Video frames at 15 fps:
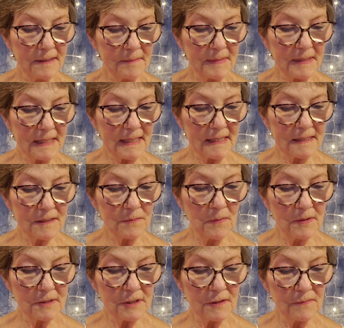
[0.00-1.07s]
that begins
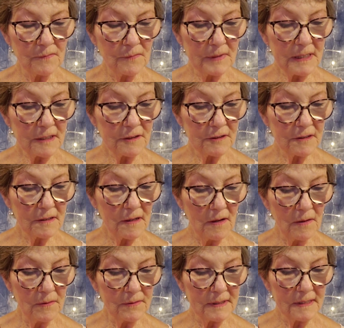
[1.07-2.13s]
once you've reached a
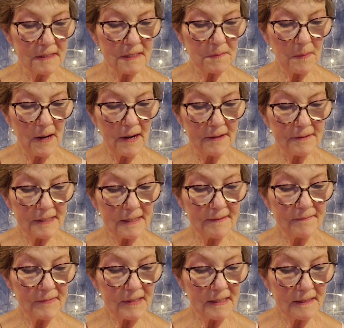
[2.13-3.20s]
goal and inspired
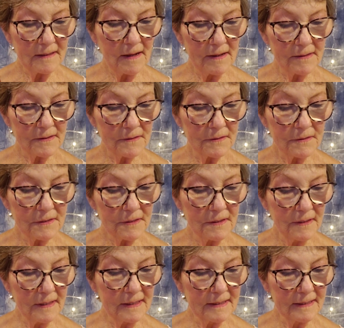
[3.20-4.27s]
envy in others.
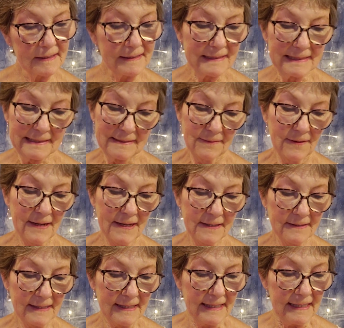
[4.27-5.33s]

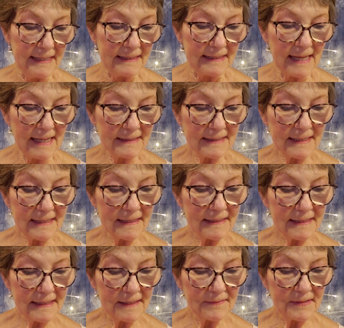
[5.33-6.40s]
Well, the
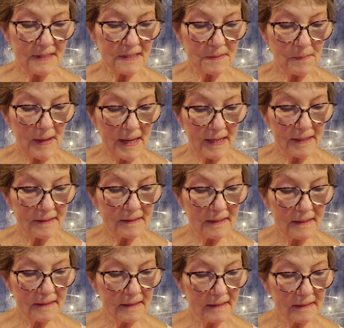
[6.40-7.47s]
identity of this man's
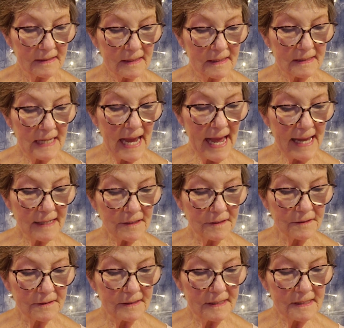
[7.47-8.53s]

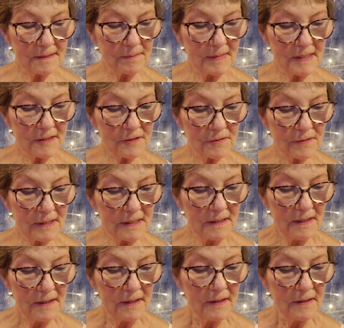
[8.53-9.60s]
attacker is a mystery,
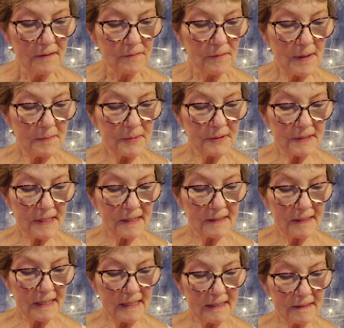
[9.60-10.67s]

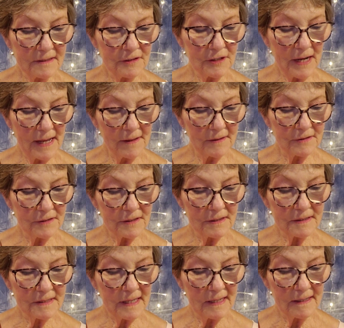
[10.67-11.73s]
representing hidden
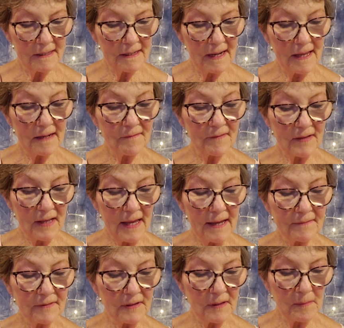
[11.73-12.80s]
challenges that
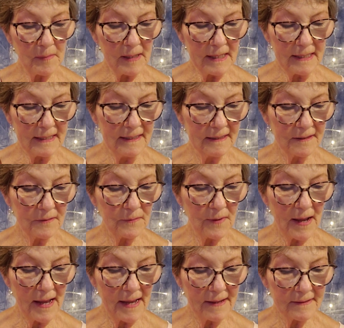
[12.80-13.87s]
inevitably
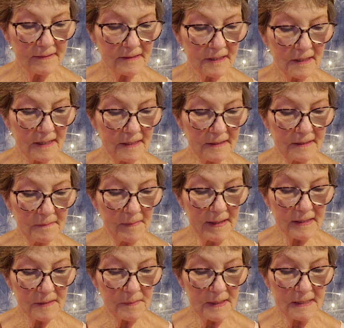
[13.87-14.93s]
arise and
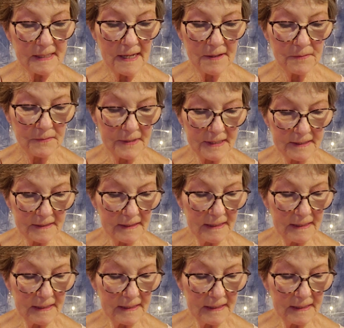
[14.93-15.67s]
must be dealt with.